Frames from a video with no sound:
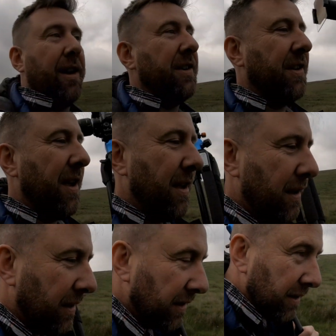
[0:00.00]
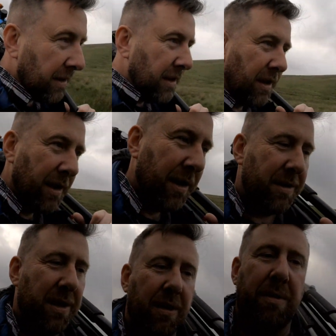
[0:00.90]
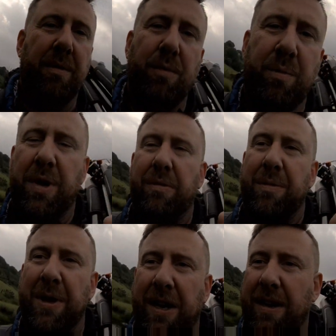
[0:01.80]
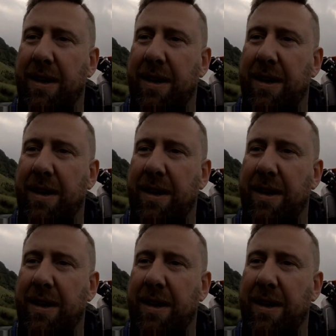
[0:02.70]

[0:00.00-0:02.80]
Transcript: guys, so bear with me.